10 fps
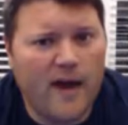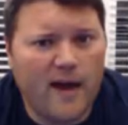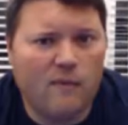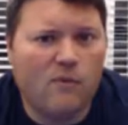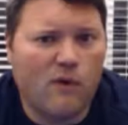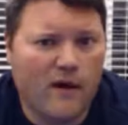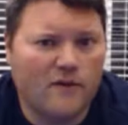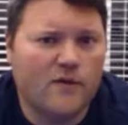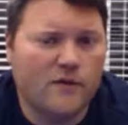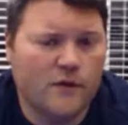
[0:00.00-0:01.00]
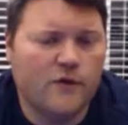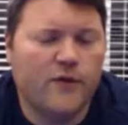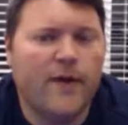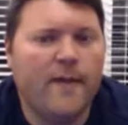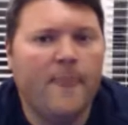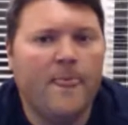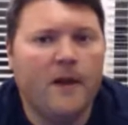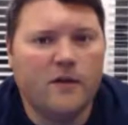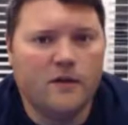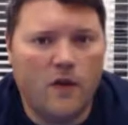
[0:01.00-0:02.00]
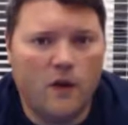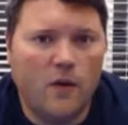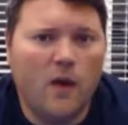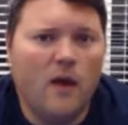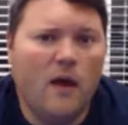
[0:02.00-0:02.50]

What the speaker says: diet prior to surgery. So